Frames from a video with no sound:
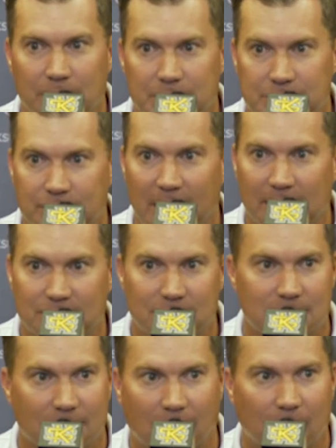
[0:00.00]
the
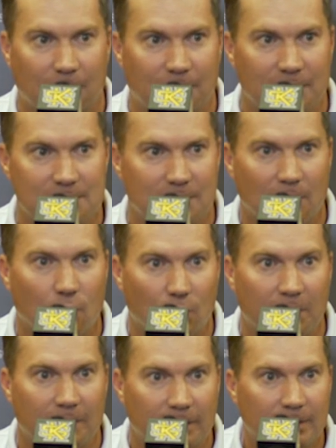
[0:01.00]
distractions and all the things that go
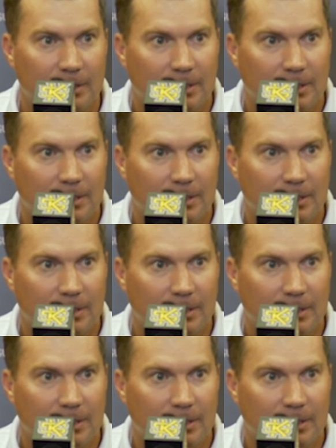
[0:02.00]
with it.